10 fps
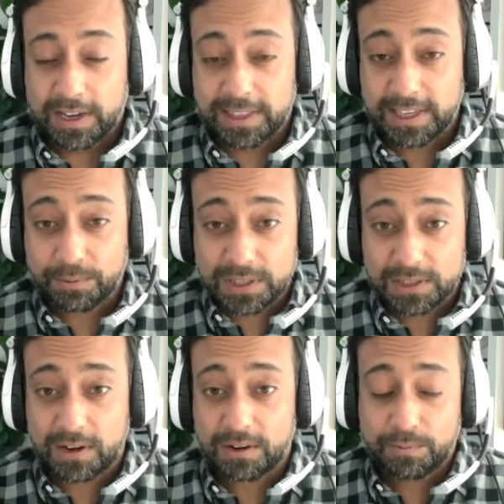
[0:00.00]
Well, I think
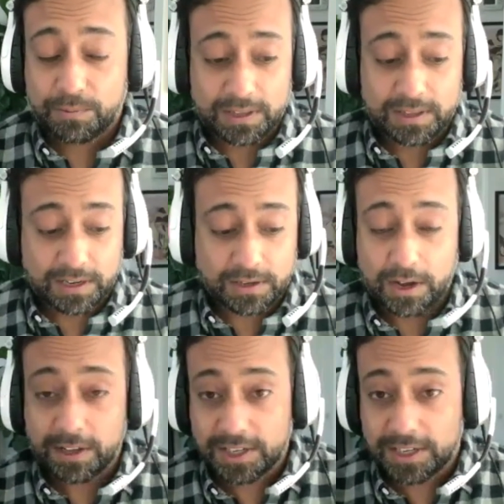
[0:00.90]
we start with
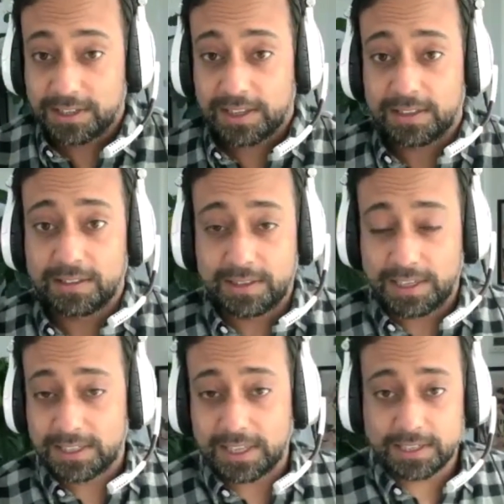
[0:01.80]
acknowledging that
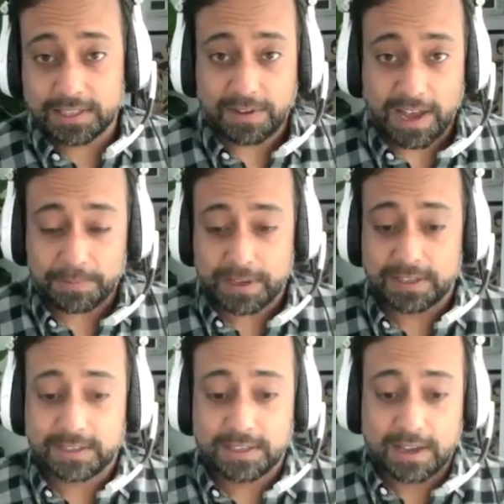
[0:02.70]
these things have
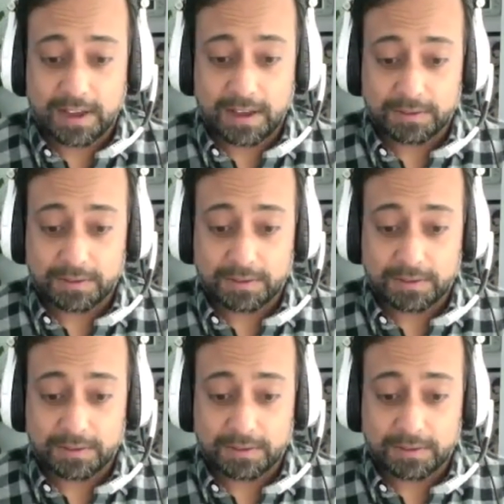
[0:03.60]
happened,